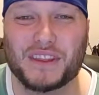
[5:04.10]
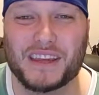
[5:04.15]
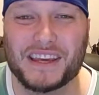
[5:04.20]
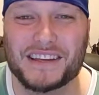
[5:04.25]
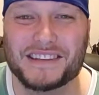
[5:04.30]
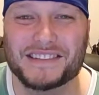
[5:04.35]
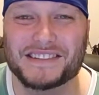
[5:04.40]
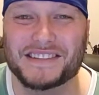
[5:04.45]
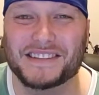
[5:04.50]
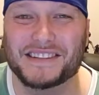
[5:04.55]

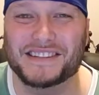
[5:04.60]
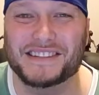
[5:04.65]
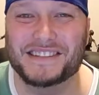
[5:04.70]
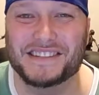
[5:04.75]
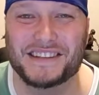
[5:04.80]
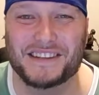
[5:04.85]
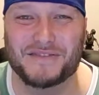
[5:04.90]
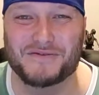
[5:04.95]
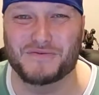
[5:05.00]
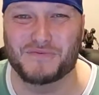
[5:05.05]
things
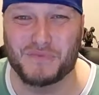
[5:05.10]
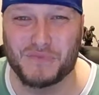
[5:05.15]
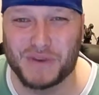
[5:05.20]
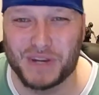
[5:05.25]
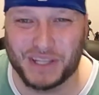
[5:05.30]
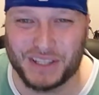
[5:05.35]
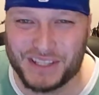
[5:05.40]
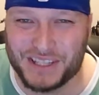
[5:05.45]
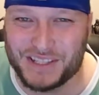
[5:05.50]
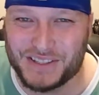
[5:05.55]
that didn't
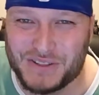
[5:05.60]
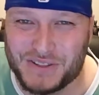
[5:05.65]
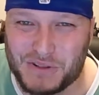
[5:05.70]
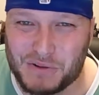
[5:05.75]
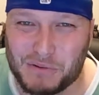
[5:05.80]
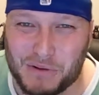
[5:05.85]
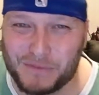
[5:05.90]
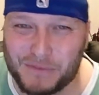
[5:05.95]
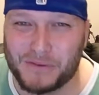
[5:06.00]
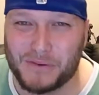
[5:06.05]
really
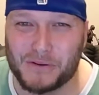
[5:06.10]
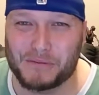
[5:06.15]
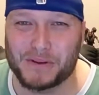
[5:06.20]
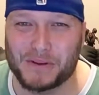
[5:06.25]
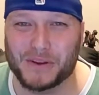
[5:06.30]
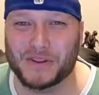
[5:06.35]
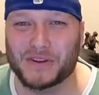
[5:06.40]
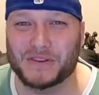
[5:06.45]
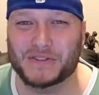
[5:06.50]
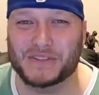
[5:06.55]
do it for
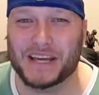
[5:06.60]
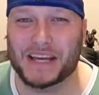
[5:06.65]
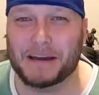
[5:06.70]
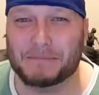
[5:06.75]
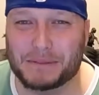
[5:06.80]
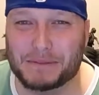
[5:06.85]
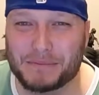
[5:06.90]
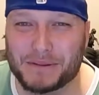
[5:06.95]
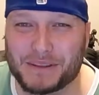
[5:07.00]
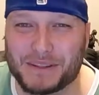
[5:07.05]
me on those
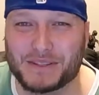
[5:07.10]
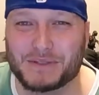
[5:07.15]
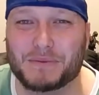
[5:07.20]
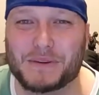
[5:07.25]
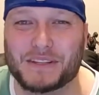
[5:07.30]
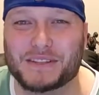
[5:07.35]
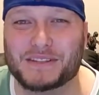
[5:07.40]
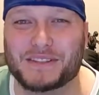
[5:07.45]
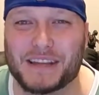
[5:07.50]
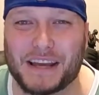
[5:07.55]
apps, but this
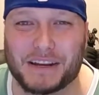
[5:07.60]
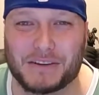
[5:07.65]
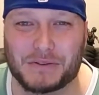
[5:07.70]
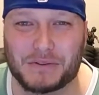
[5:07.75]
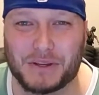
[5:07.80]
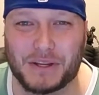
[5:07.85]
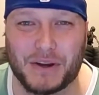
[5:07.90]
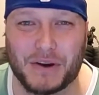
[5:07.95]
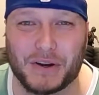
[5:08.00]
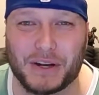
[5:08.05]
one's
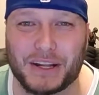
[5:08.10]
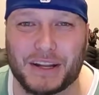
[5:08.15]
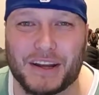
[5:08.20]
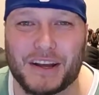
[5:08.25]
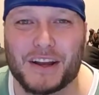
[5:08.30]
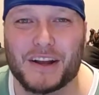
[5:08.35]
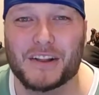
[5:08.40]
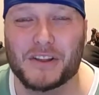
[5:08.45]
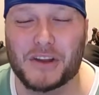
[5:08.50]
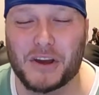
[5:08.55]
actually got
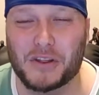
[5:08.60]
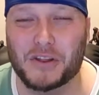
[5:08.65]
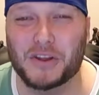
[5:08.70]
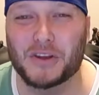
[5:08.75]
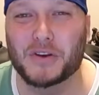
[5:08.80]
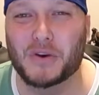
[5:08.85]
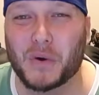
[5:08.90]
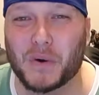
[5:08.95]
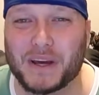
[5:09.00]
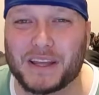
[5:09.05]
it. The
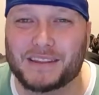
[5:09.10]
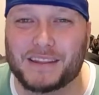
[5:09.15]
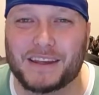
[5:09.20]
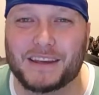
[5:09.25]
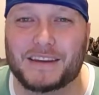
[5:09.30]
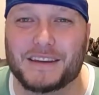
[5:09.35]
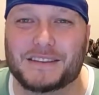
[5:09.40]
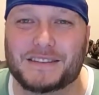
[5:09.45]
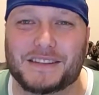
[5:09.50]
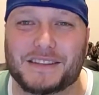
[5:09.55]
only annoying
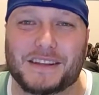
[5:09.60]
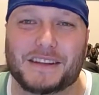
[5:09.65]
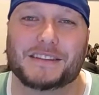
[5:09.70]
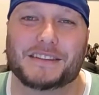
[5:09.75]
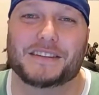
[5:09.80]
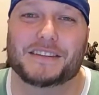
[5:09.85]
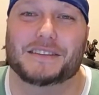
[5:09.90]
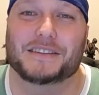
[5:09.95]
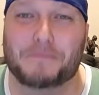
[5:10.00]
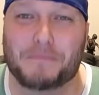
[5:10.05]
thing is that
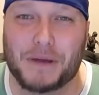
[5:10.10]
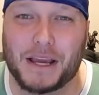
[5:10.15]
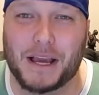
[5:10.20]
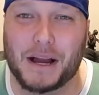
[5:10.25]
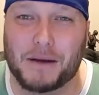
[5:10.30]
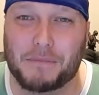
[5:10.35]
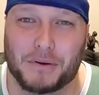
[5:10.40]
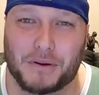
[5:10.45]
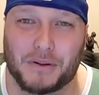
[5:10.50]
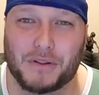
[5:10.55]
it doesn't pick
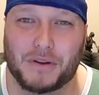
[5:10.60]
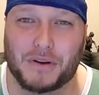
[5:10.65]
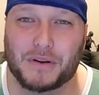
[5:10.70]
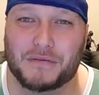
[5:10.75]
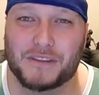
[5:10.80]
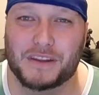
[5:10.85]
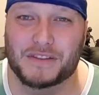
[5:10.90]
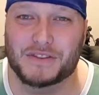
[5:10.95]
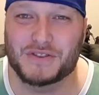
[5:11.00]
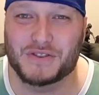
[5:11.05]
up on a lot
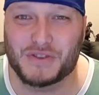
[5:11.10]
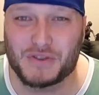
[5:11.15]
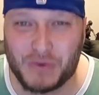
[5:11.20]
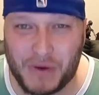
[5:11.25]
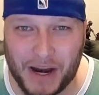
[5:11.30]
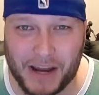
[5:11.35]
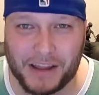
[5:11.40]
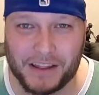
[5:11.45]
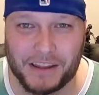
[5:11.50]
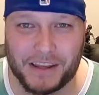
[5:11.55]
of the
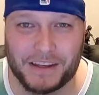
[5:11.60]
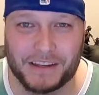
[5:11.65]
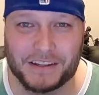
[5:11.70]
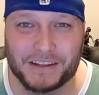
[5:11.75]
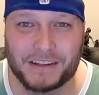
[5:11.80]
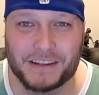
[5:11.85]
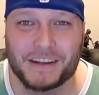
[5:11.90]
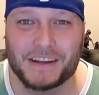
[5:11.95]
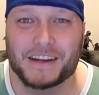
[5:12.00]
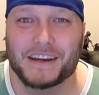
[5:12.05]

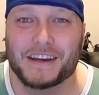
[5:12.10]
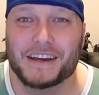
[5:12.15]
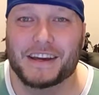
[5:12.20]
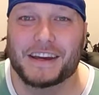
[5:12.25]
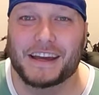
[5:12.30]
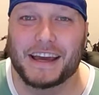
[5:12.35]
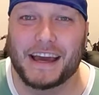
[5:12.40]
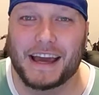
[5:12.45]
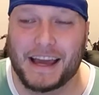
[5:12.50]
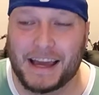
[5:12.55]
Australian
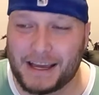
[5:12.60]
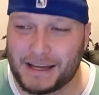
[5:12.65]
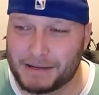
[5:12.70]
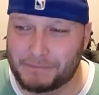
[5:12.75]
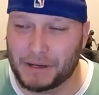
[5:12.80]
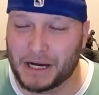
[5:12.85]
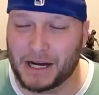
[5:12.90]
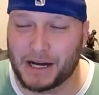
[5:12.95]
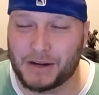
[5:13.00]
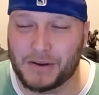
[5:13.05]

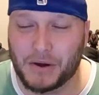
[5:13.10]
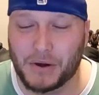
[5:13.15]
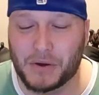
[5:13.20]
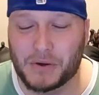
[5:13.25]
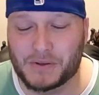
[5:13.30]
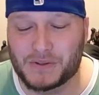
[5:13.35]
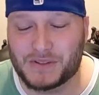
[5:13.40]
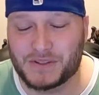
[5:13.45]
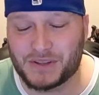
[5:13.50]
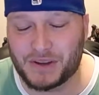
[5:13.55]

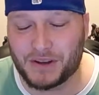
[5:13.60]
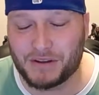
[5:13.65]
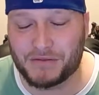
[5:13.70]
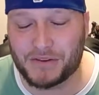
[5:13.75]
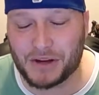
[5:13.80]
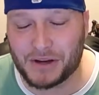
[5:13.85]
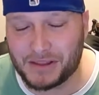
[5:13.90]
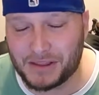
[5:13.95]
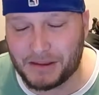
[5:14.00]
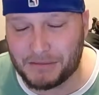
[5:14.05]
barcodes, so
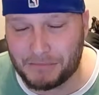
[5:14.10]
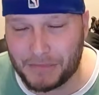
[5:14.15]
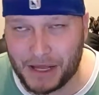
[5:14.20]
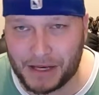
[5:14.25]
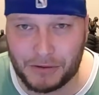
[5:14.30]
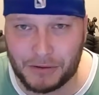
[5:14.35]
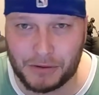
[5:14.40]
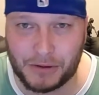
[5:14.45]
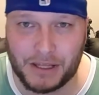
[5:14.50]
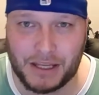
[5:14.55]
you've got to then
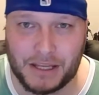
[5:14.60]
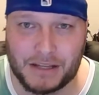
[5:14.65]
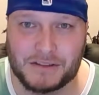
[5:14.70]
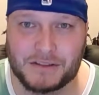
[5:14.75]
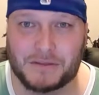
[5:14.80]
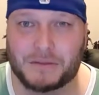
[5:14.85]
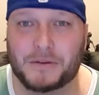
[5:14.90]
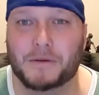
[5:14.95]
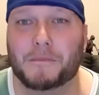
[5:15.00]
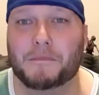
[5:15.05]
manually
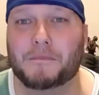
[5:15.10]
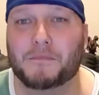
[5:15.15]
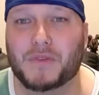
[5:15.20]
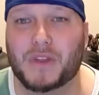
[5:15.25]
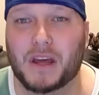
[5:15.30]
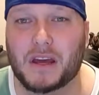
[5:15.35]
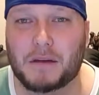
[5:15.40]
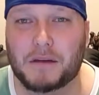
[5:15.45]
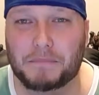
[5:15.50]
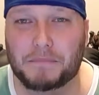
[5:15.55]
enter
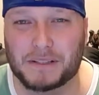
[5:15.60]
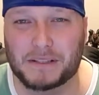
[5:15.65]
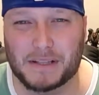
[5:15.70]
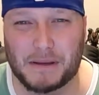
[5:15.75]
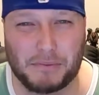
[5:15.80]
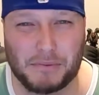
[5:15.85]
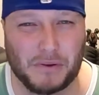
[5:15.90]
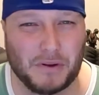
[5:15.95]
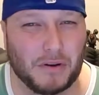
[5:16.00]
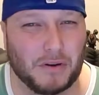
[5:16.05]
them. It
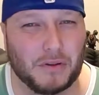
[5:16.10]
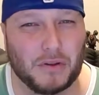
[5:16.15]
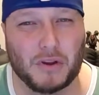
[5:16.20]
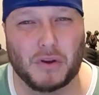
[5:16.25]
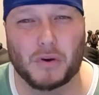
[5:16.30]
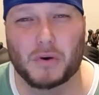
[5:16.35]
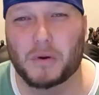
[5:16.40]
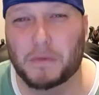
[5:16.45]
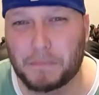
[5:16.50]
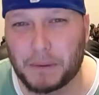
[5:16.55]
picks up a lot on the
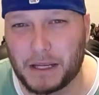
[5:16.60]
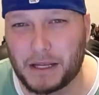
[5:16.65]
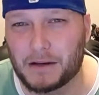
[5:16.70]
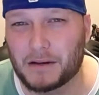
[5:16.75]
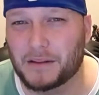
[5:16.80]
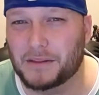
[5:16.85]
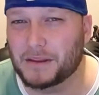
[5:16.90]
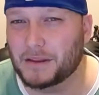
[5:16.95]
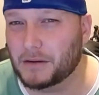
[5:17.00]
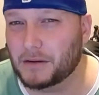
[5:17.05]

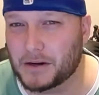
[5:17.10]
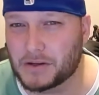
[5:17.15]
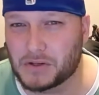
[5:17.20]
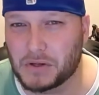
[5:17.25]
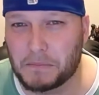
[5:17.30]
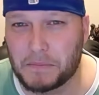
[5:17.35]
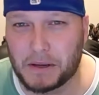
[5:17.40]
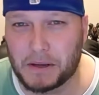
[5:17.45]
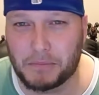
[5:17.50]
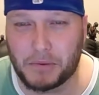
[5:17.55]
European. I think they're
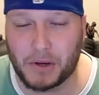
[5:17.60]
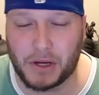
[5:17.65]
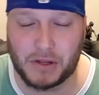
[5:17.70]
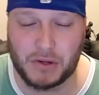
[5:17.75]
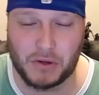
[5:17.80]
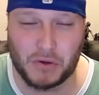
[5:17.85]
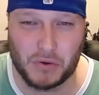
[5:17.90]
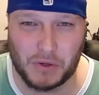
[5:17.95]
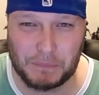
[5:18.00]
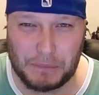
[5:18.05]
actually made by a
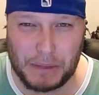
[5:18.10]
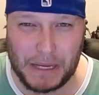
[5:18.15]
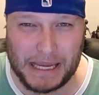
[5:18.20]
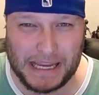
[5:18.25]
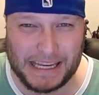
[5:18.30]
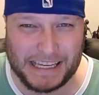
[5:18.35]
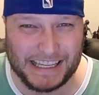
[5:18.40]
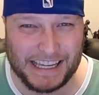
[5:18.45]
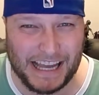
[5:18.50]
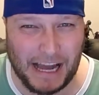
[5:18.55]

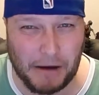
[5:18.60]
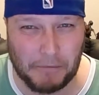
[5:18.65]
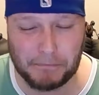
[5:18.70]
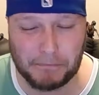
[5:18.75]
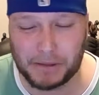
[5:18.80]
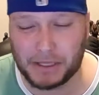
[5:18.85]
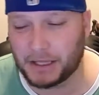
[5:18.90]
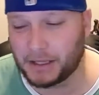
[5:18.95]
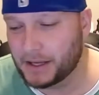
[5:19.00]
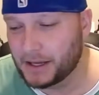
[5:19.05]
European
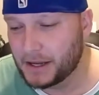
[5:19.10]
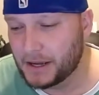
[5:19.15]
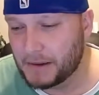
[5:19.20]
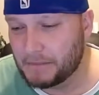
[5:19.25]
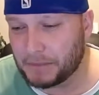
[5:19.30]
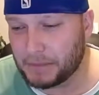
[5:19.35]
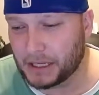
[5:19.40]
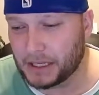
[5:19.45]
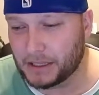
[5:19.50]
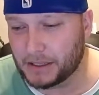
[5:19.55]
company,
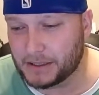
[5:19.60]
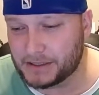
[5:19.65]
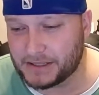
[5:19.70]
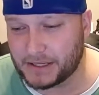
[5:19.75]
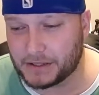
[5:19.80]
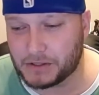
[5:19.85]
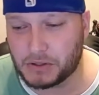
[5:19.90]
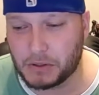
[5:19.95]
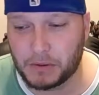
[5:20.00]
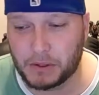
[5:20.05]
but it's
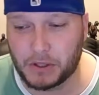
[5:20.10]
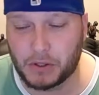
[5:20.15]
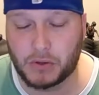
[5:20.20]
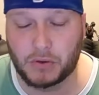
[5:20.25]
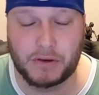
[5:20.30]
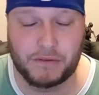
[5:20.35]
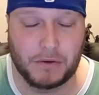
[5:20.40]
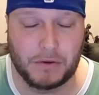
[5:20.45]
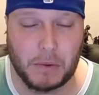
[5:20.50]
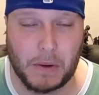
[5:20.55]
actually really
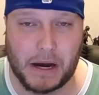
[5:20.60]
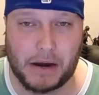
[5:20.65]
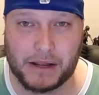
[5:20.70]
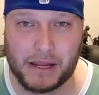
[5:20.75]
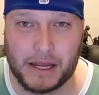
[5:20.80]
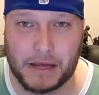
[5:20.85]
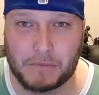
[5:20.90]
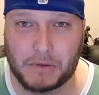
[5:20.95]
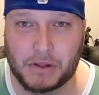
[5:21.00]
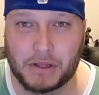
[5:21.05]
good if you are a
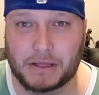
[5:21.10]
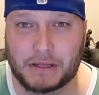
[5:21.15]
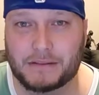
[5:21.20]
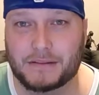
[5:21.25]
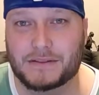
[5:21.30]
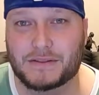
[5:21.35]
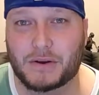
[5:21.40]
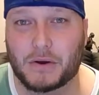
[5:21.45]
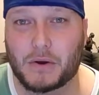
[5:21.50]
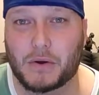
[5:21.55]
game
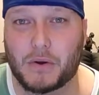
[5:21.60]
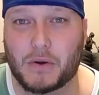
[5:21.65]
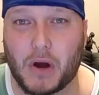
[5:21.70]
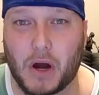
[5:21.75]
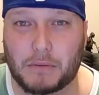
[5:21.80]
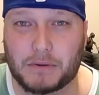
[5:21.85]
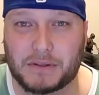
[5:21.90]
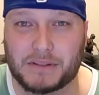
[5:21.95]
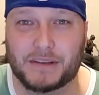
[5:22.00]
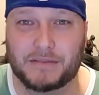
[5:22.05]
collector, so
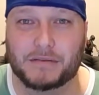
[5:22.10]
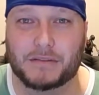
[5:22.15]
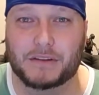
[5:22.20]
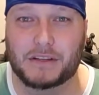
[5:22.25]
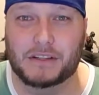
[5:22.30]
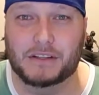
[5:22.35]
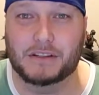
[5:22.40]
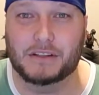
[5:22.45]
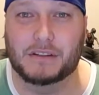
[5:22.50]
I would definitely